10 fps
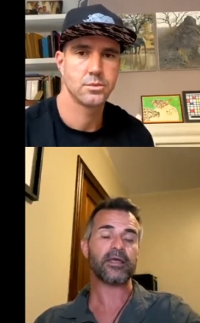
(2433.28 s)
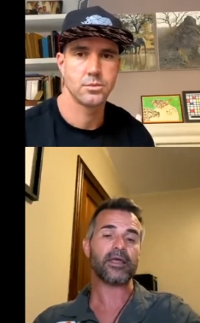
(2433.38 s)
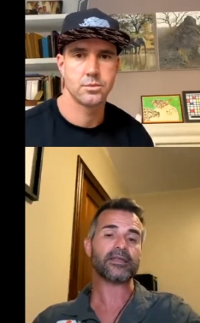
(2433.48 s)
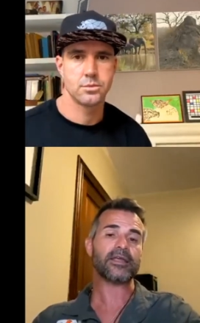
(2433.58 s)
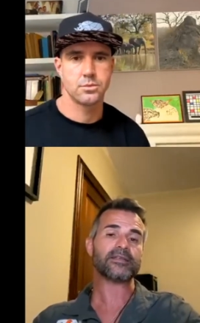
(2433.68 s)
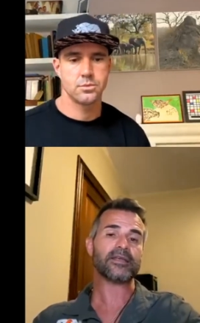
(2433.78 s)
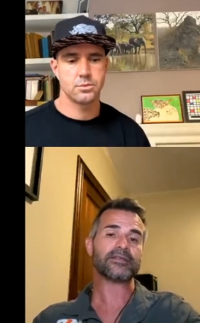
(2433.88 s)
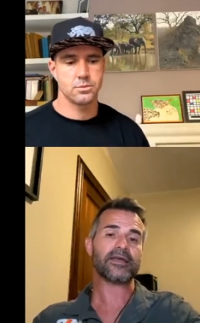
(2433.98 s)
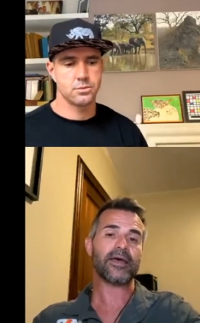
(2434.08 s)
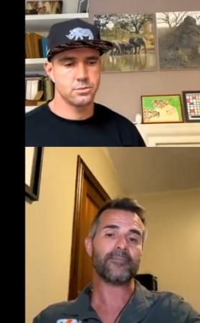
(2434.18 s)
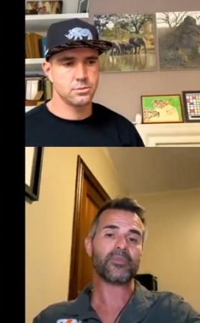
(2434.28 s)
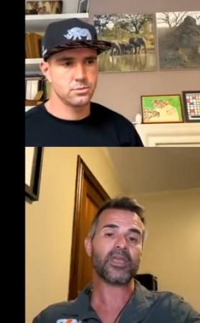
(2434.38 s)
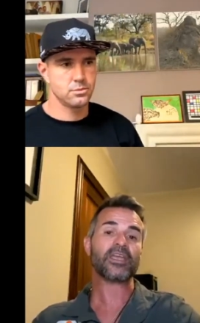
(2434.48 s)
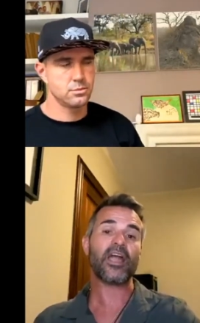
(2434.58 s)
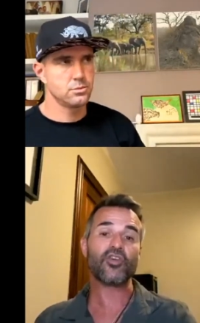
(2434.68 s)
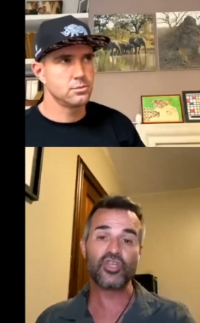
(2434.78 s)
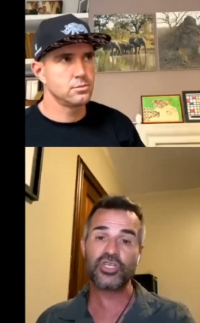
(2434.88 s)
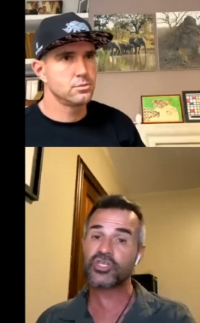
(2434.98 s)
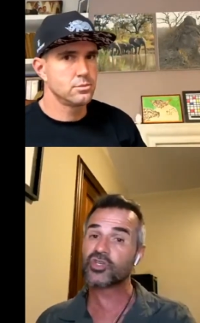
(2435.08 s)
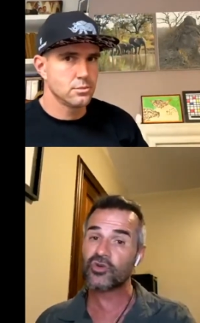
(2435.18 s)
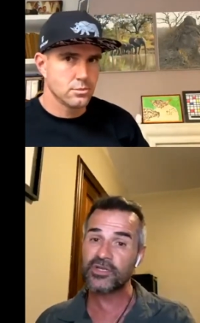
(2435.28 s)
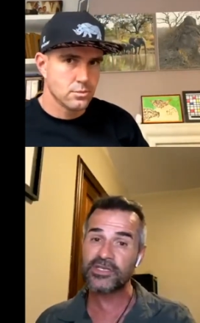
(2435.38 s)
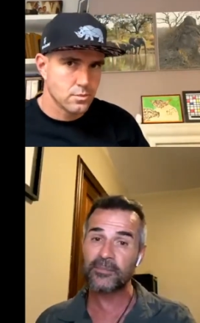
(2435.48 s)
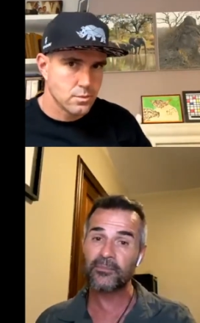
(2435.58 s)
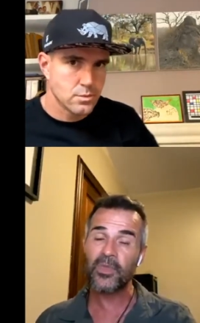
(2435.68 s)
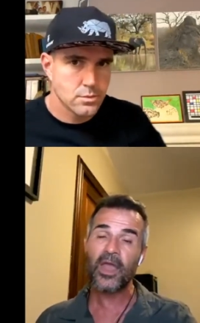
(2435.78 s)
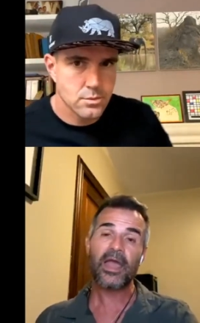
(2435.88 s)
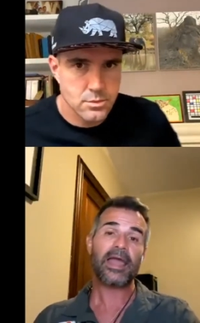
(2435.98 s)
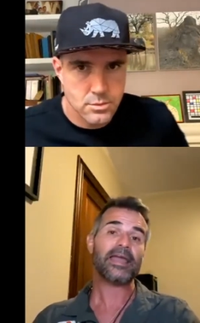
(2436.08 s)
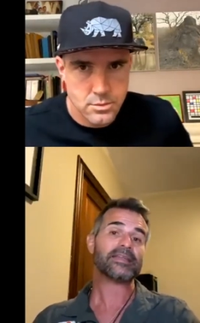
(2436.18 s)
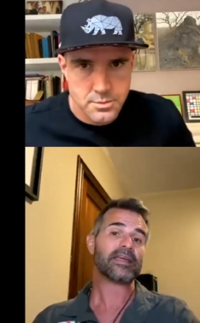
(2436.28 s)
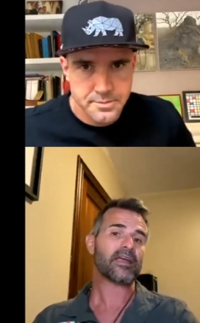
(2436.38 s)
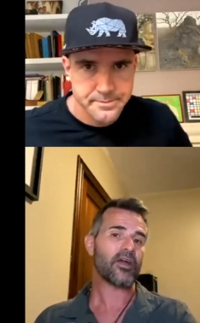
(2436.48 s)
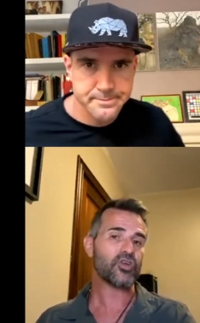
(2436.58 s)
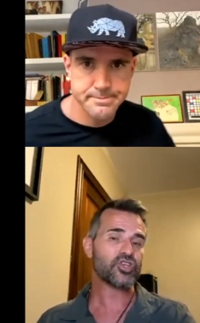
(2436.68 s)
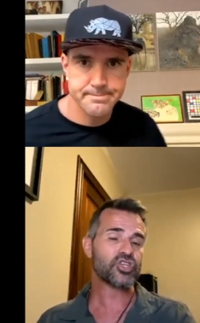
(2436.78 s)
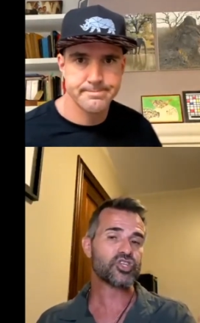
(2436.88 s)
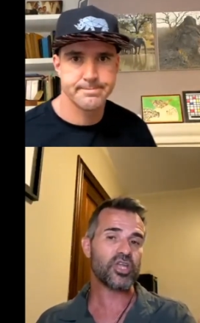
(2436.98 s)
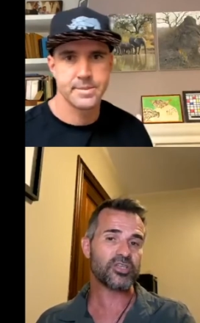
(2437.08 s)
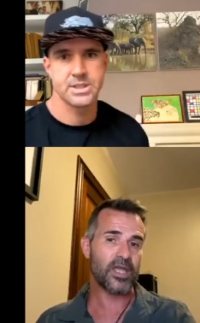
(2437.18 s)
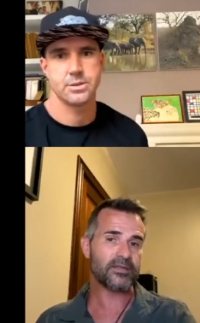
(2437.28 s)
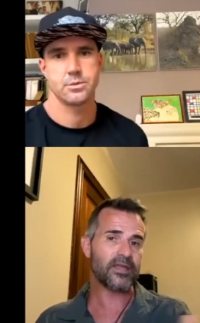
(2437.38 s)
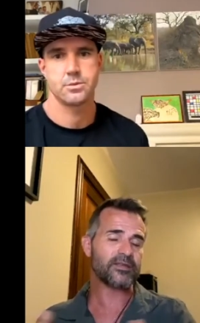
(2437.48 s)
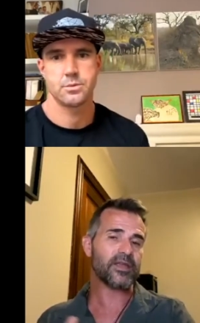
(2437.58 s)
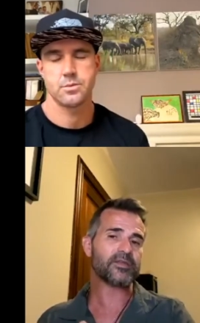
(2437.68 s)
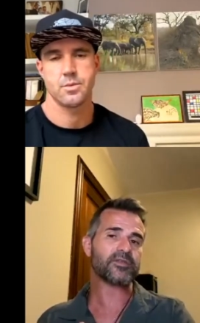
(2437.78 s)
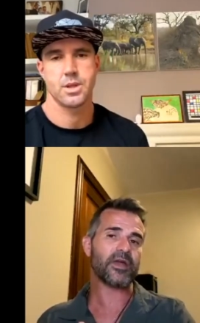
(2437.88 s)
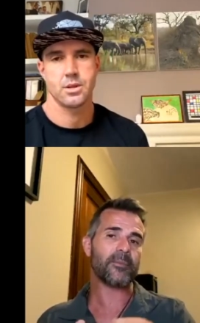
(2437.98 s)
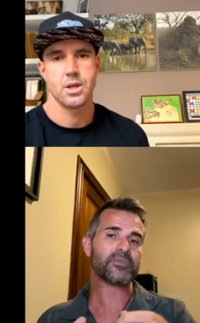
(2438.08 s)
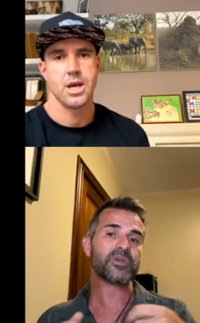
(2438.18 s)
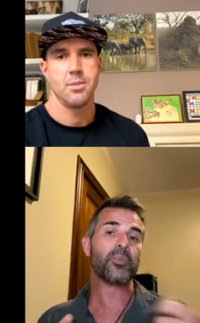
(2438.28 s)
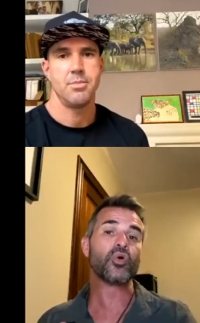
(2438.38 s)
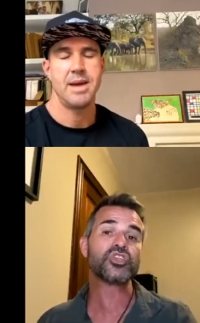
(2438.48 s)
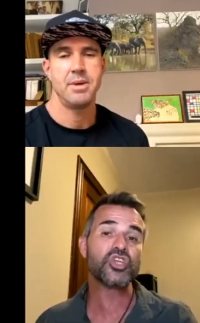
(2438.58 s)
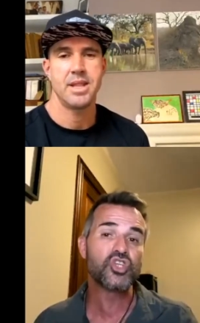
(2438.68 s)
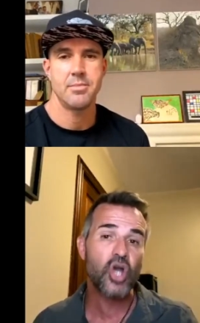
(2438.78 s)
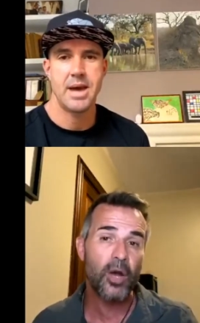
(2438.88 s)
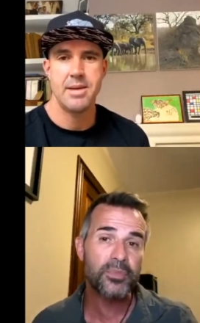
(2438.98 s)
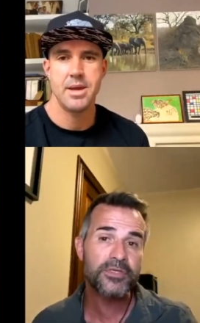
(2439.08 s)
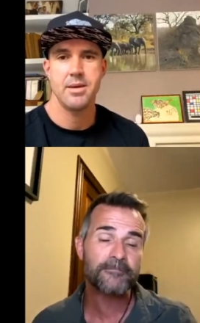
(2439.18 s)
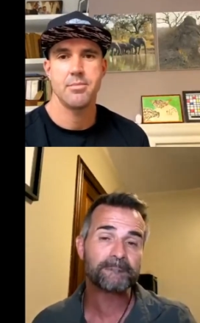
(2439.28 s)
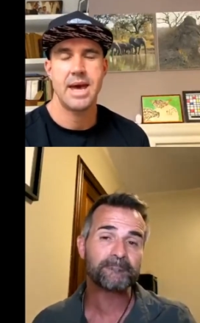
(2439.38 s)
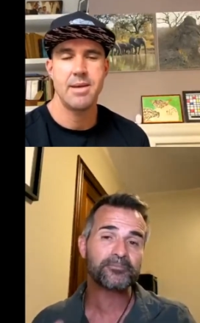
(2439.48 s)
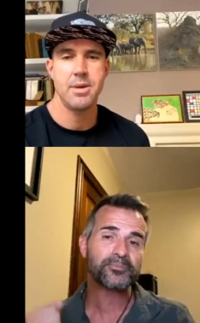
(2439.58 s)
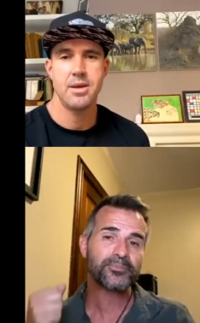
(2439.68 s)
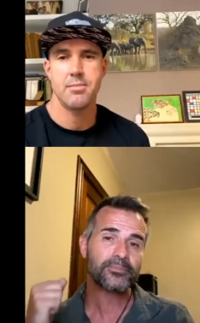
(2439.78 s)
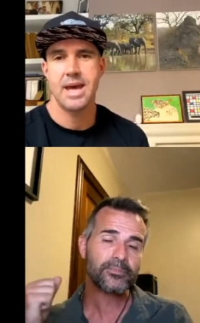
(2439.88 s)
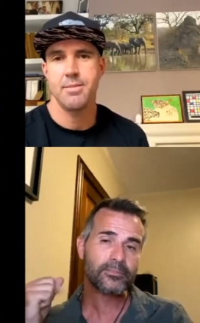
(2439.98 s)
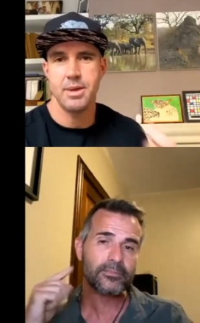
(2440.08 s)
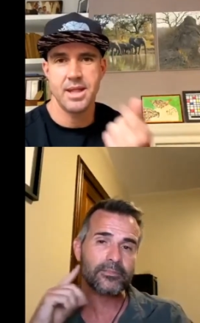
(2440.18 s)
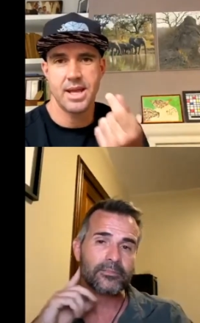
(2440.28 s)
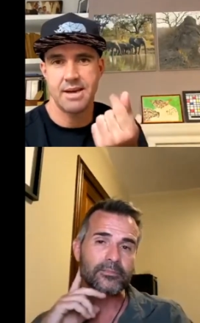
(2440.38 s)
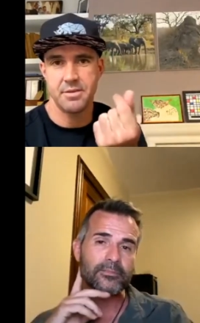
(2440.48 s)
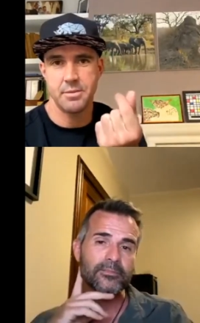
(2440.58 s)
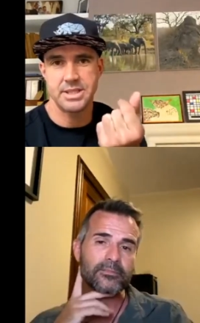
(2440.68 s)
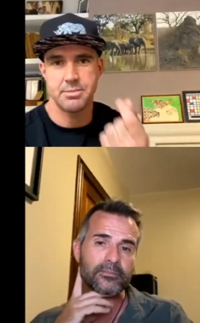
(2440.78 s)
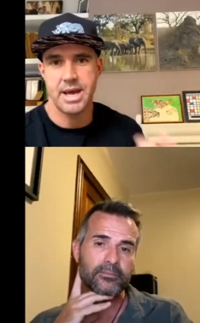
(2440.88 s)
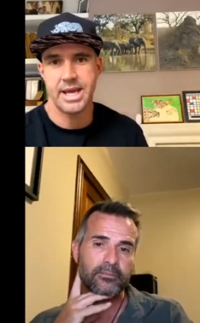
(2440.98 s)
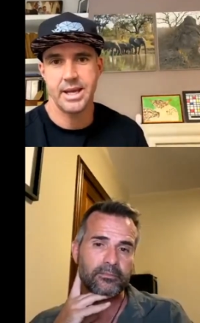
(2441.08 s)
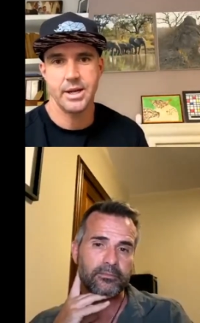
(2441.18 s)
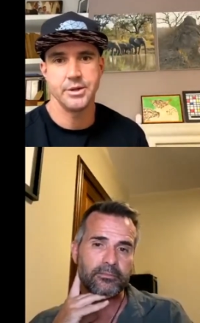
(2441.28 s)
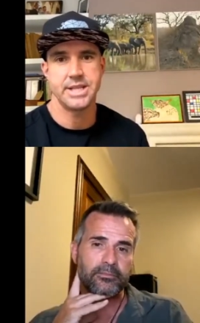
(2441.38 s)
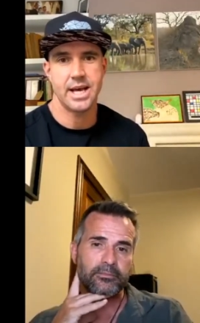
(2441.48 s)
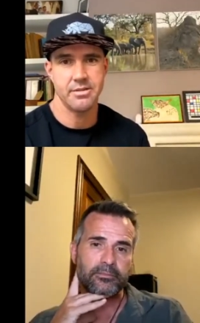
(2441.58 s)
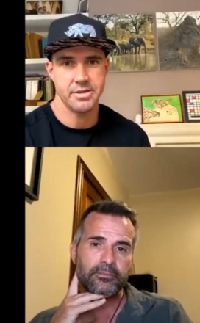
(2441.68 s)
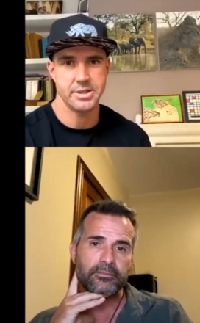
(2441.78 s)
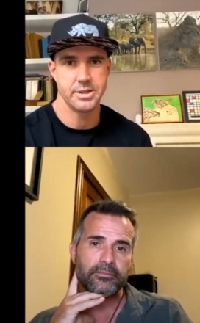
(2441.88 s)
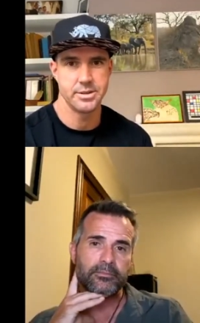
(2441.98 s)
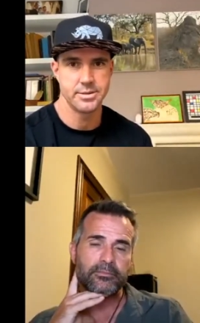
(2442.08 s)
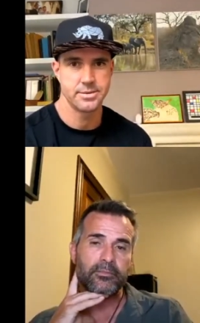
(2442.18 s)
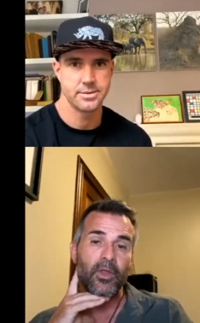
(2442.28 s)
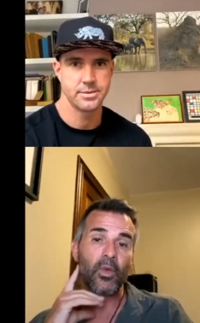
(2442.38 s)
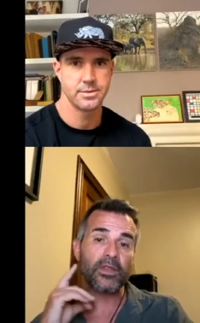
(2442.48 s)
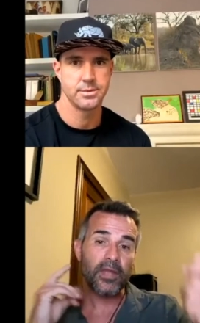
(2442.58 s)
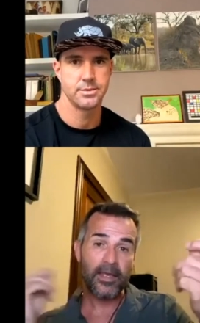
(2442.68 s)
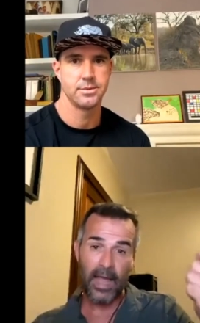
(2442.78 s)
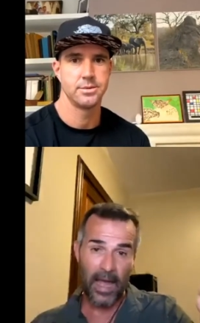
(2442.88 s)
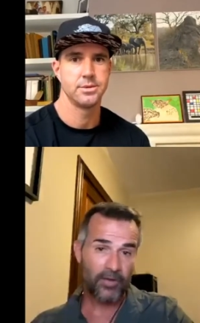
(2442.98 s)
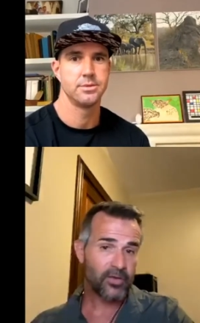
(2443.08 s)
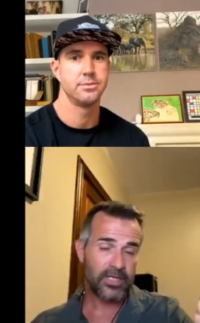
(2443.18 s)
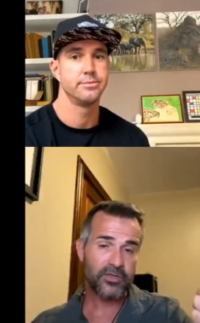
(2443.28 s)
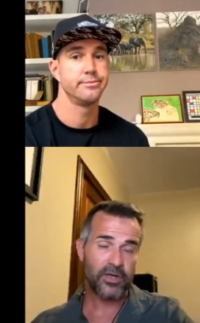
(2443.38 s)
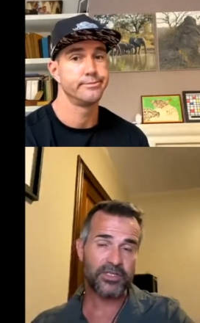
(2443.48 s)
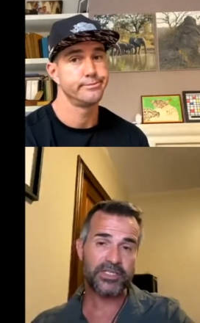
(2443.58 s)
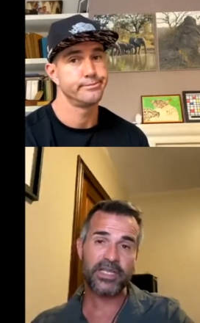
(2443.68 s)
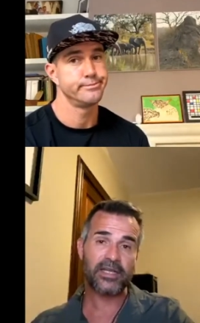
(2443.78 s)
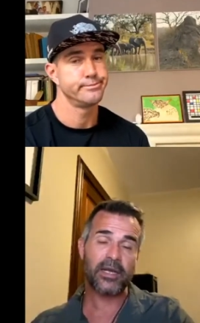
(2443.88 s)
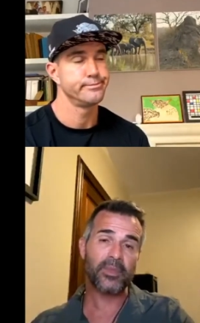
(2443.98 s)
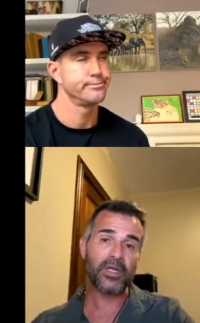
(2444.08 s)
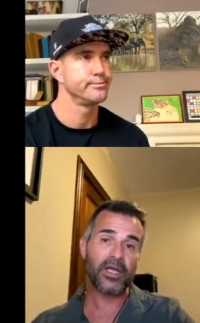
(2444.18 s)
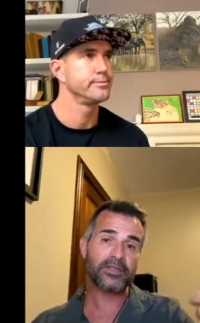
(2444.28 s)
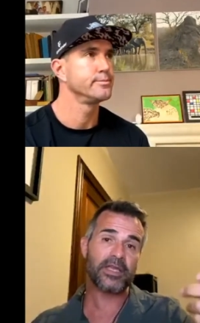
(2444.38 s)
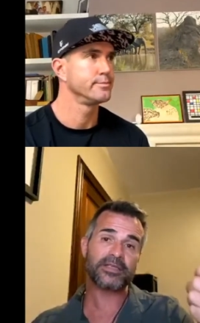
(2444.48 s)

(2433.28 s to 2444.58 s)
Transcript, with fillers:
Speaker 1: it, it um, encourages tourism, it encourages, it, it, it it's um, supporting maybe the, jobs.
Speaker 2: Maybe, maybe, maybe the government's making loot out of it.
Speaker 1: Well, eh, and that's what I just said. I mean, it, it's